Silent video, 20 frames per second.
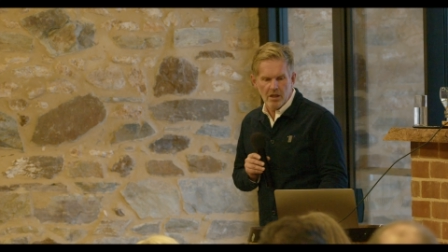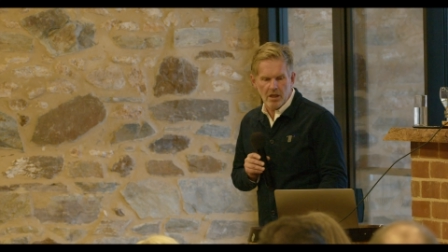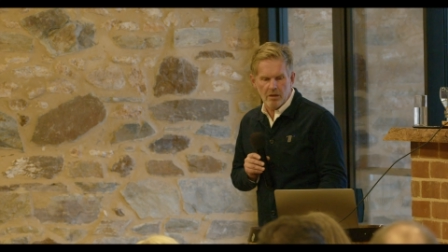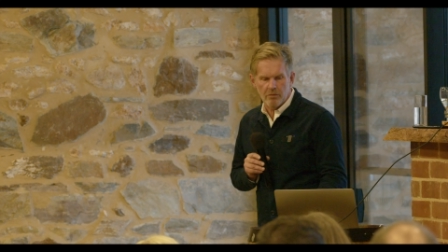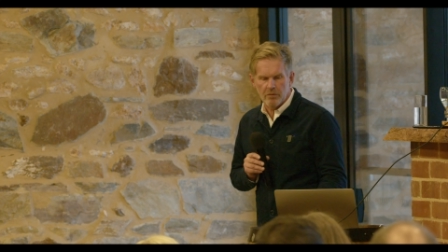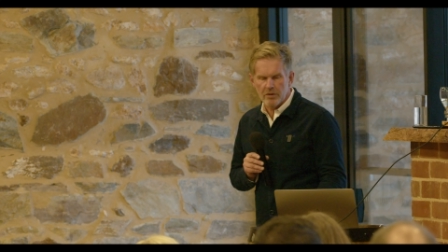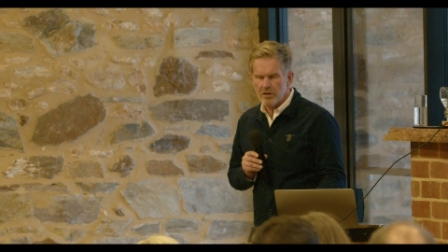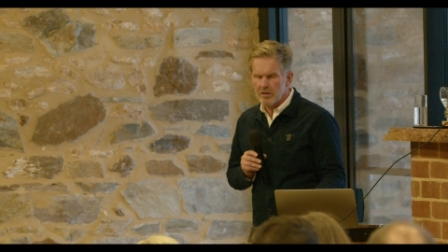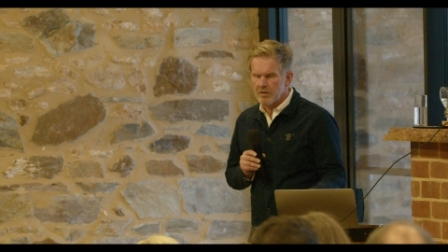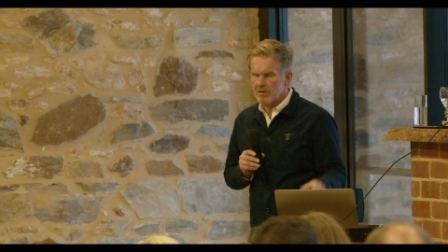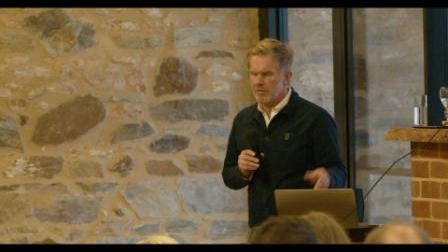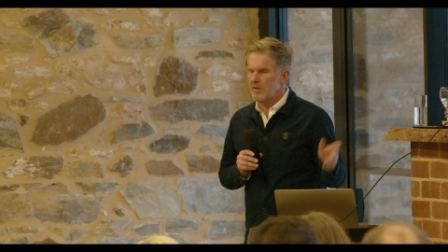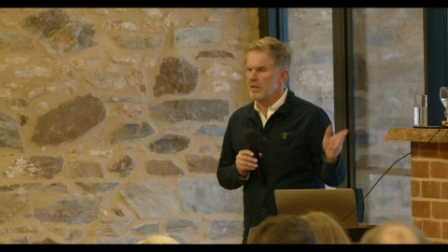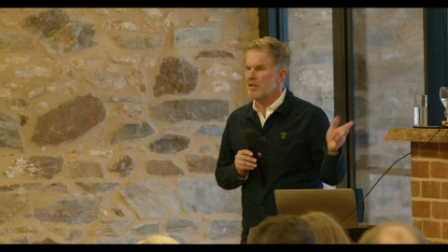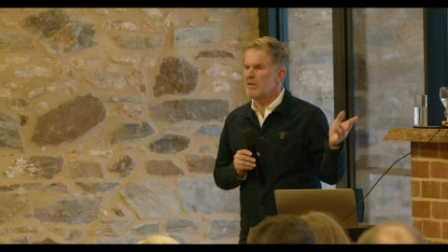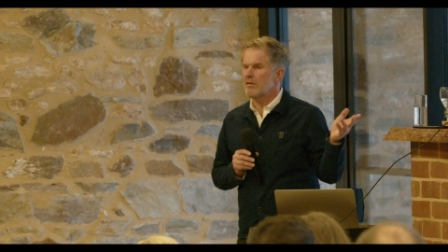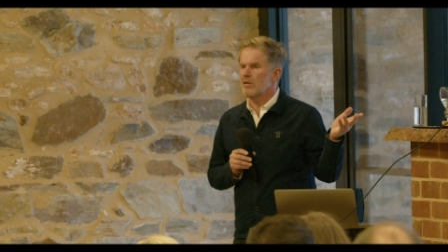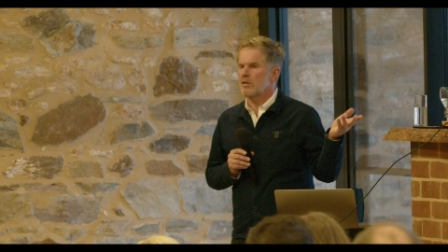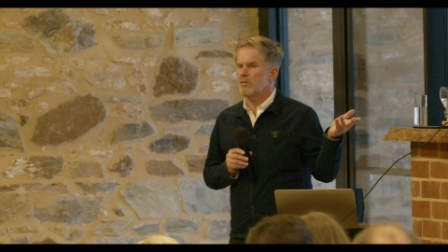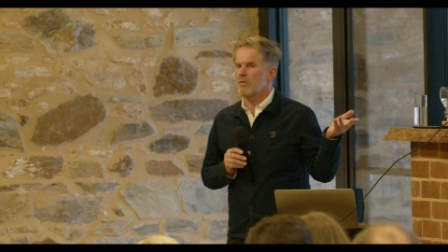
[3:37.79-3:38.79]
And we use
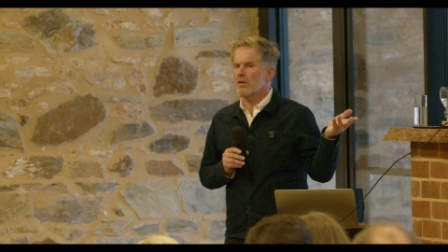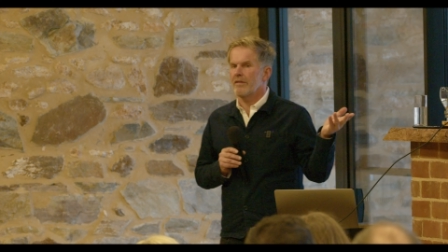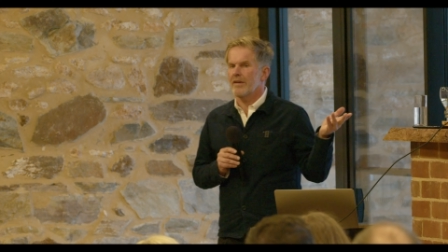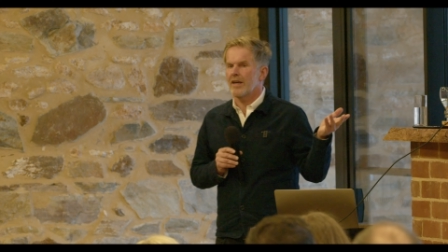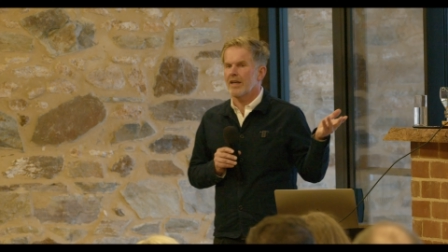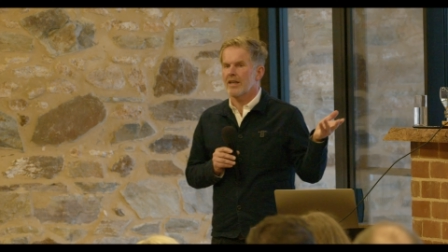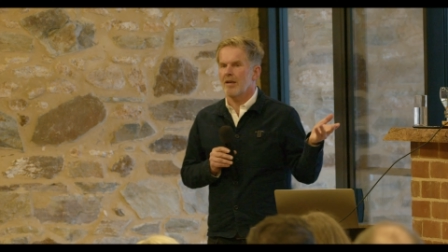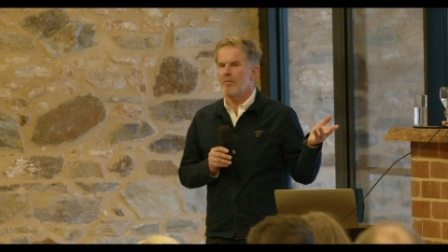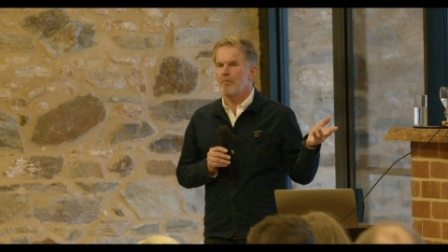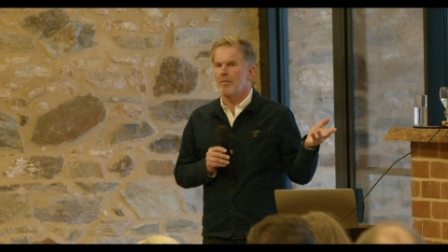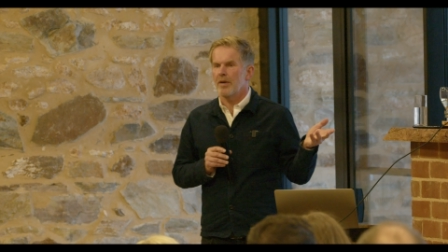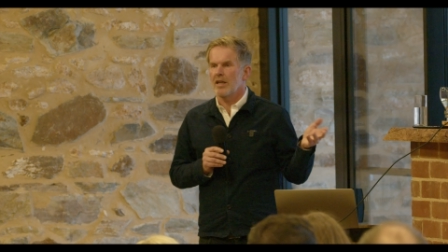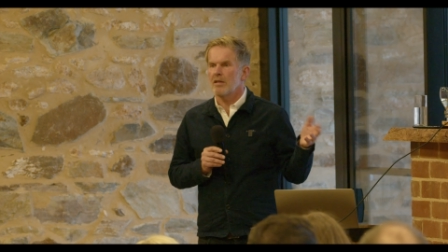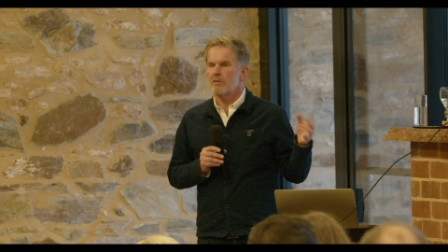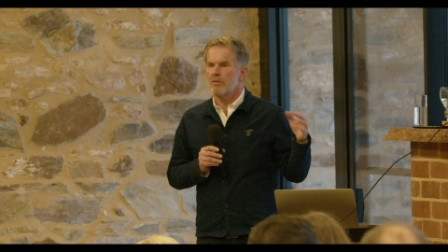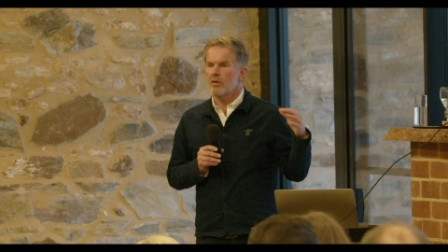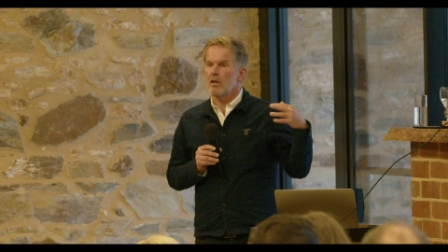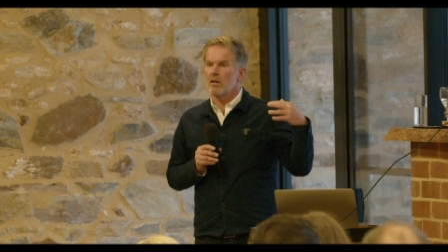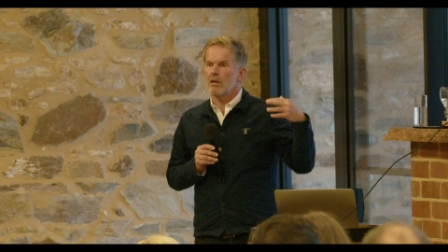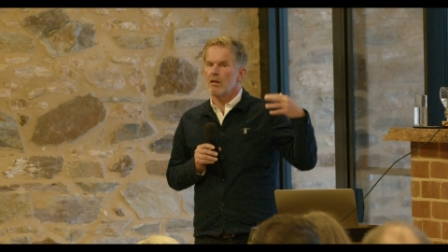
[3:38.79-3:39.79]
this as one of our
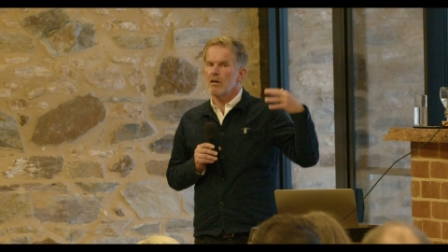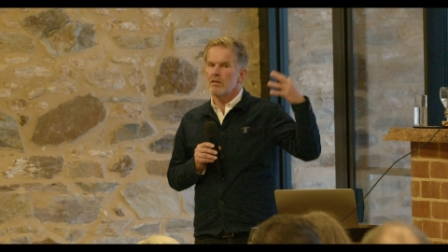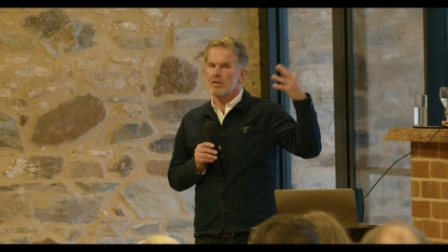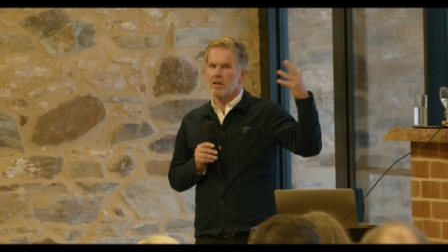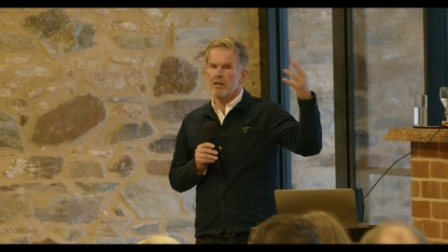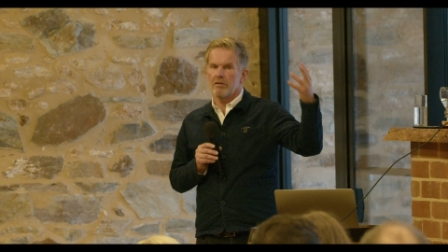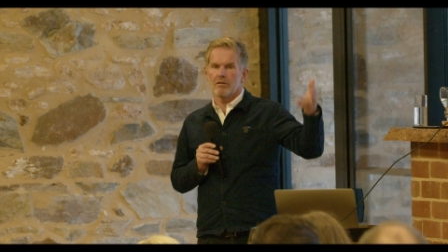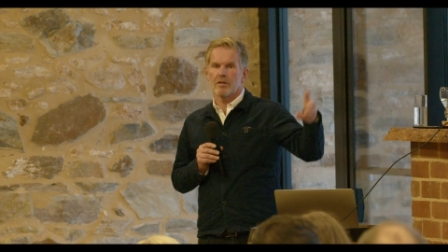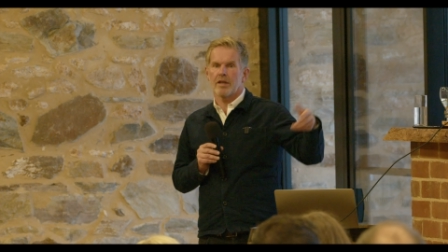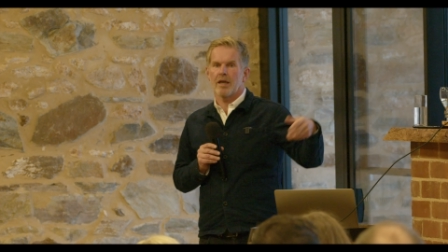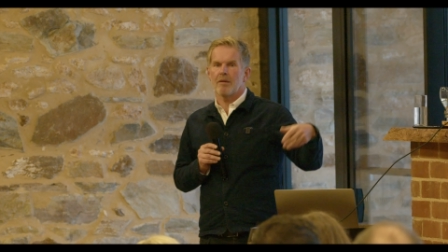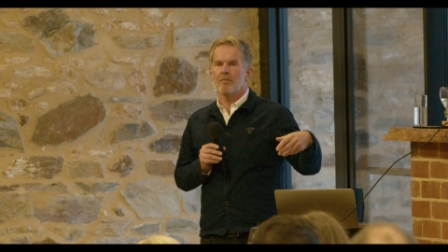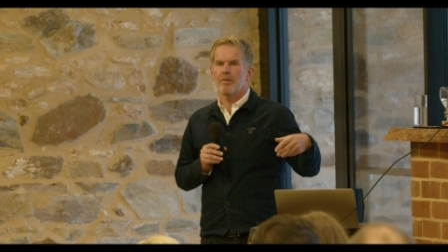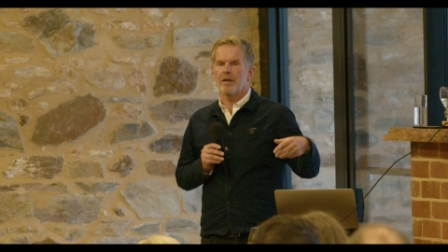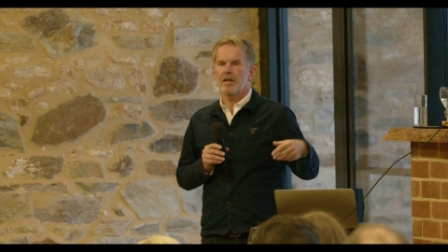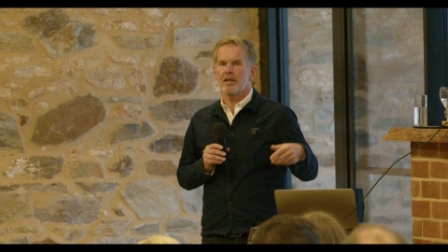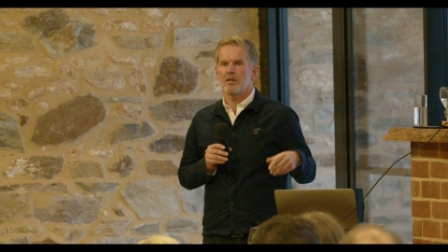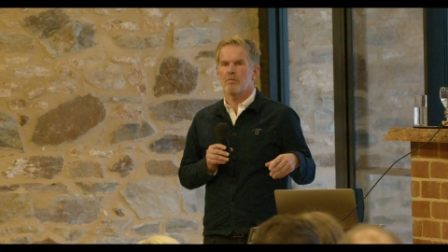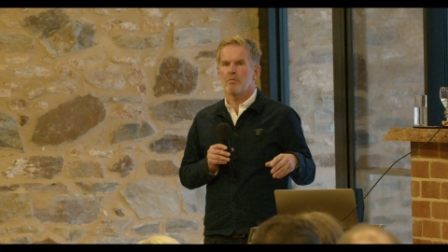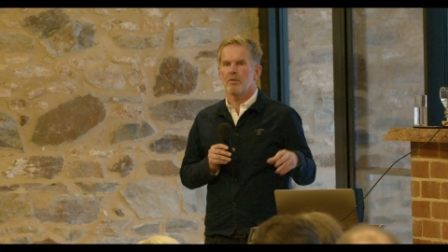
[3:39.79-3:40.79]
campaigns. We've got loads of little
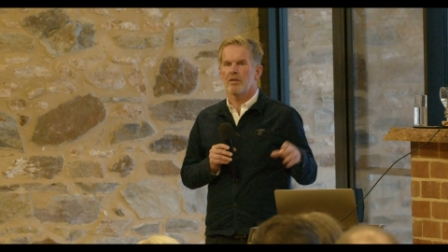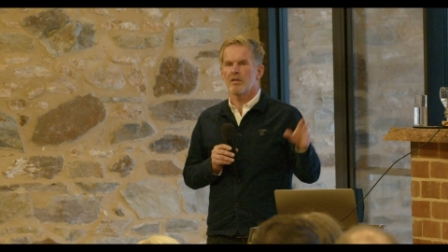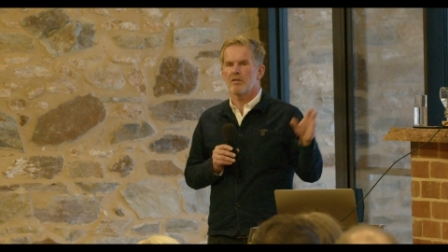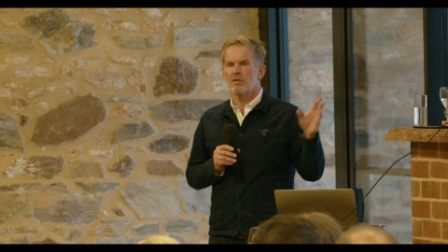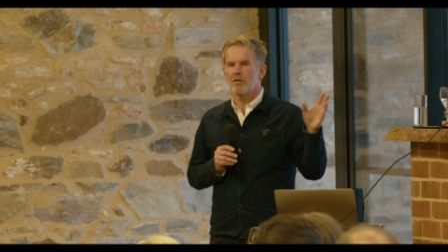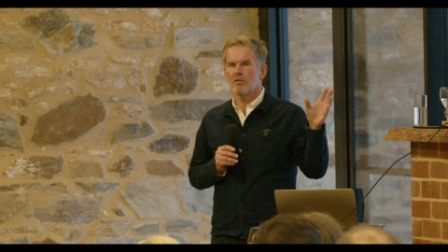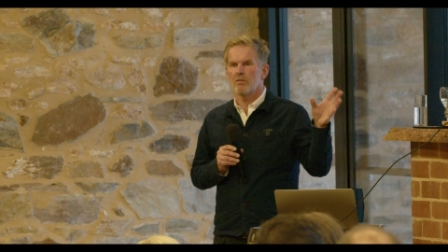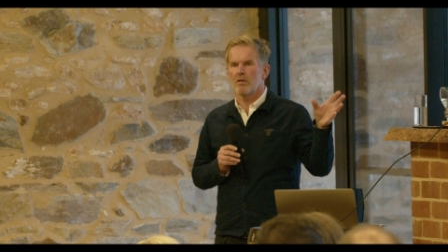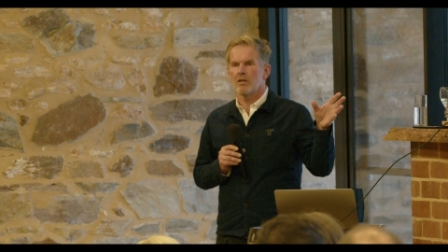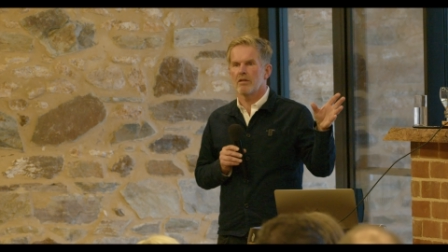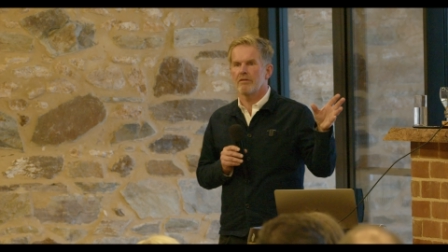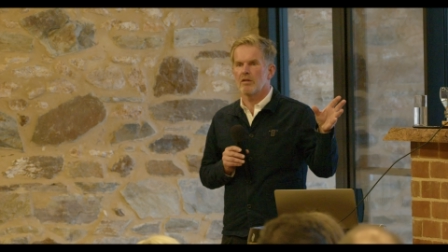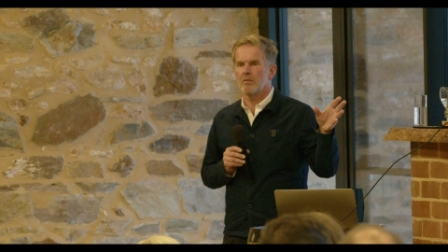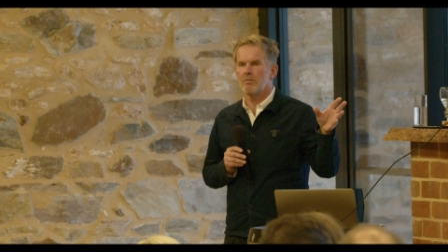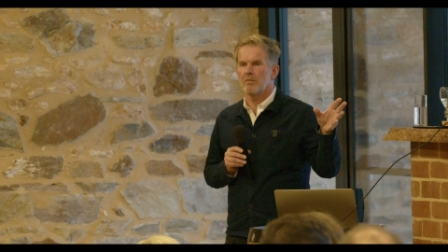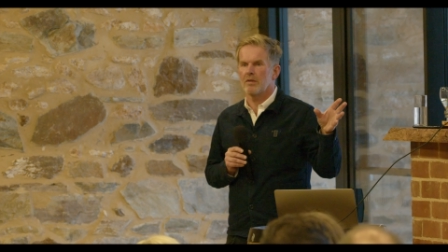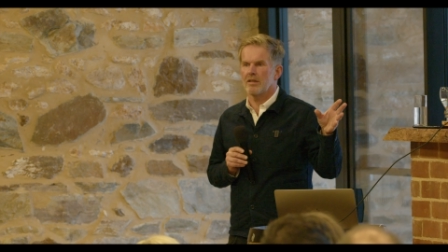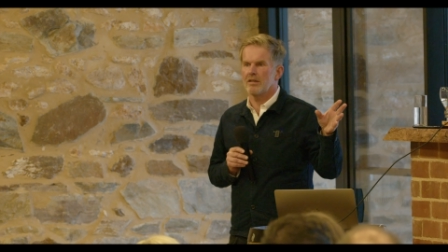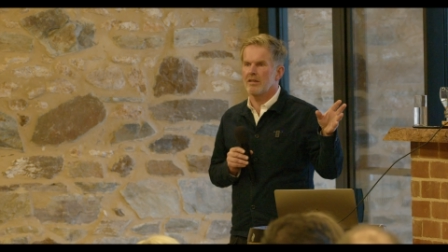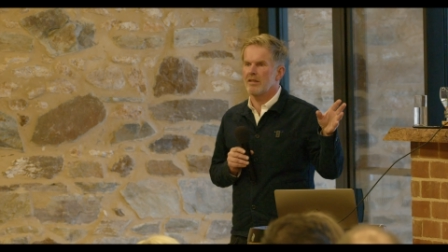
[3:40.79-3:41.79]
campaigns, but this is one of
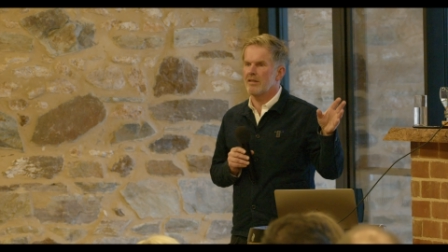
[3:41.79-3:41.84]
them. And